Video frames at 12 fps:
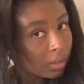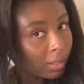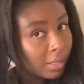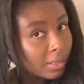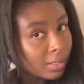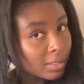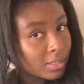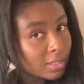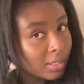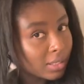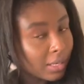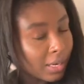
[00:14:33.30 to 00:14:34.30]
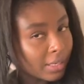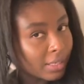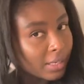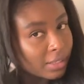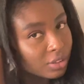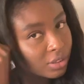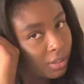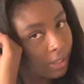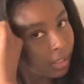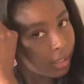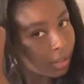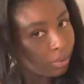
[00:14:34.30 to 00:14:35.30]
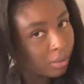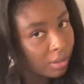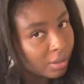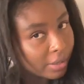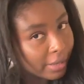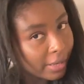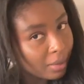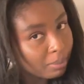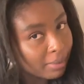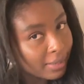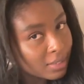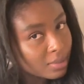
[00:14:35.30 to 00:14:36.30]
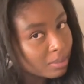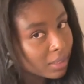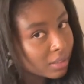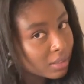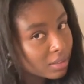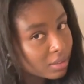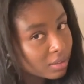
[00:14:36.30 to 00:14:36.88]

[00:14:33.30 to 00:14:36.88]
And this can kind of get tricky with your hand placement.